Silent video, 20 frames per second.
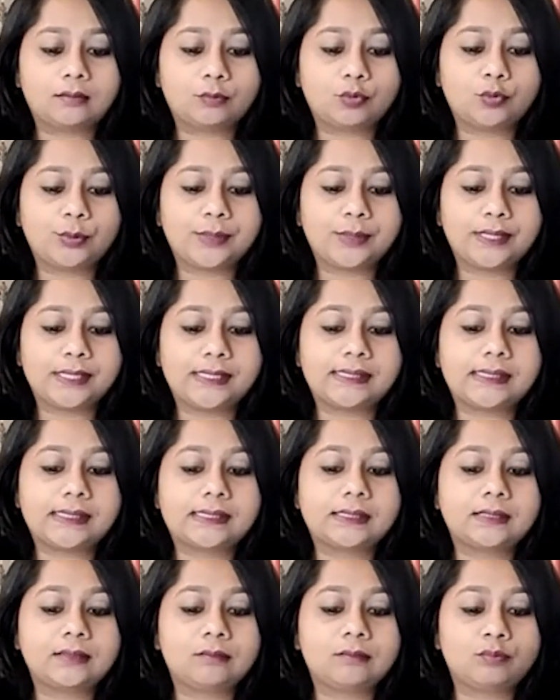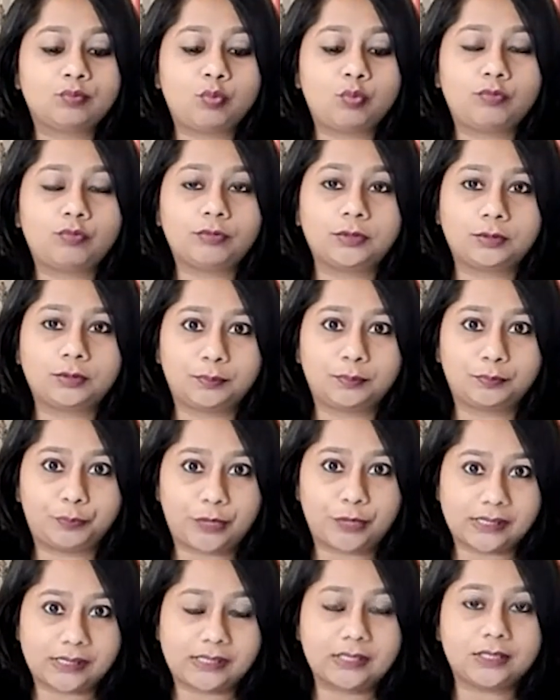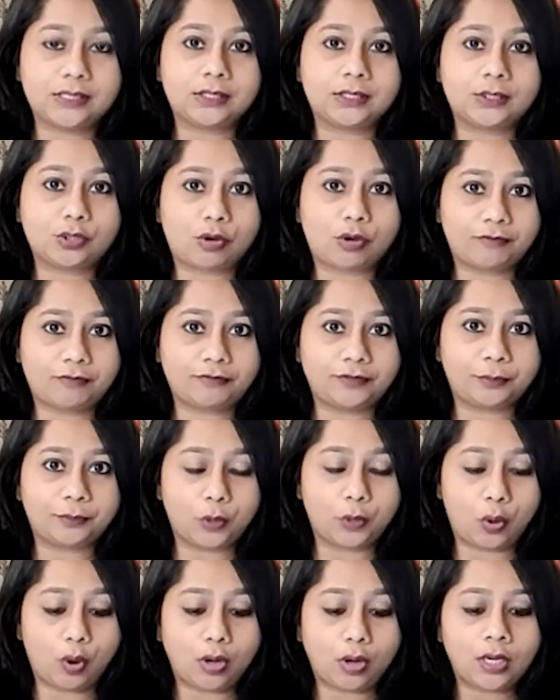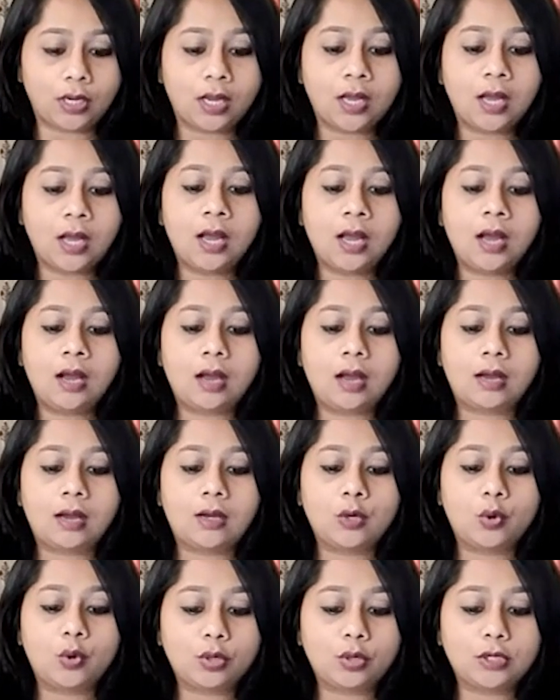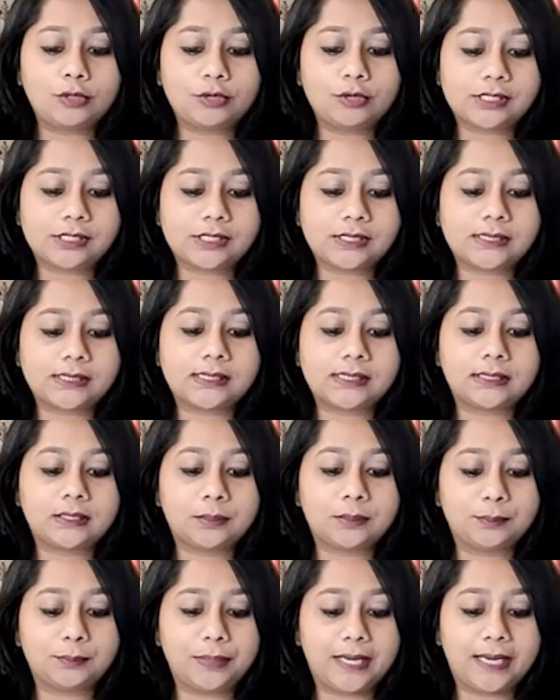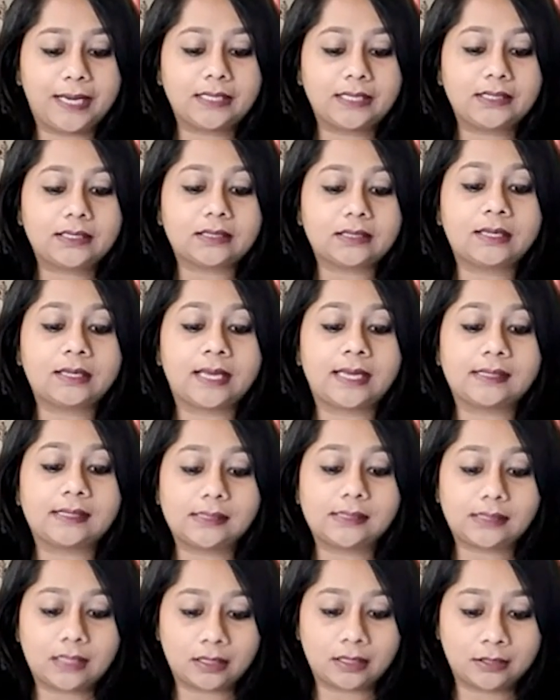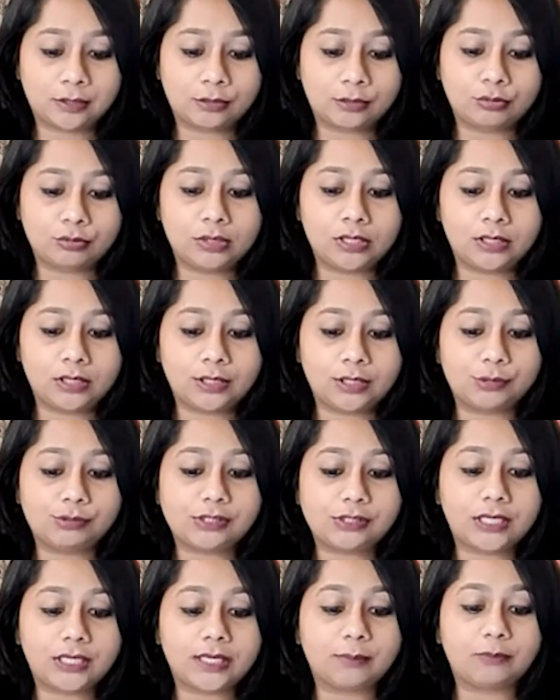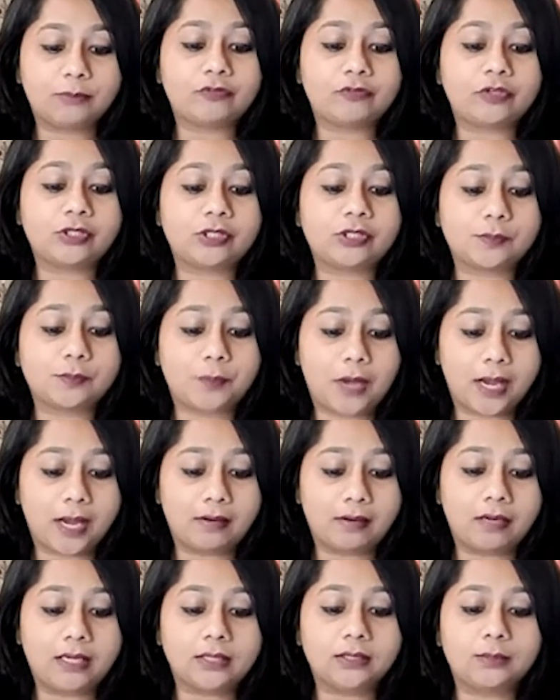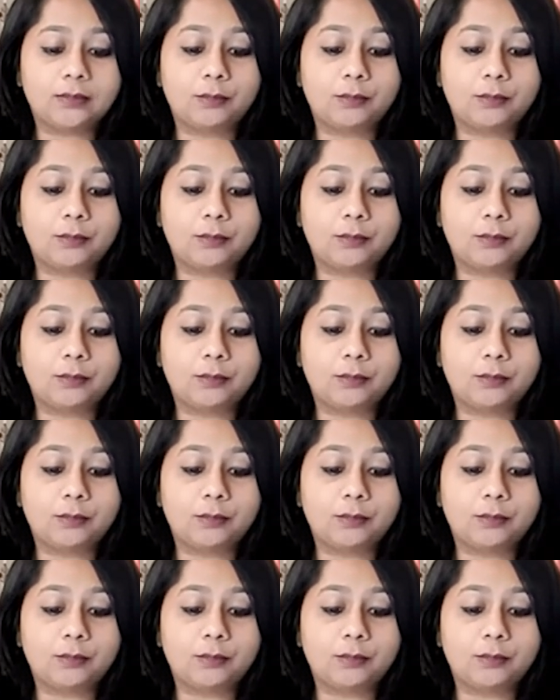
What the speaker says: who is the president of the bloc. Local residents had complained against Anarul, accusing him of conspiring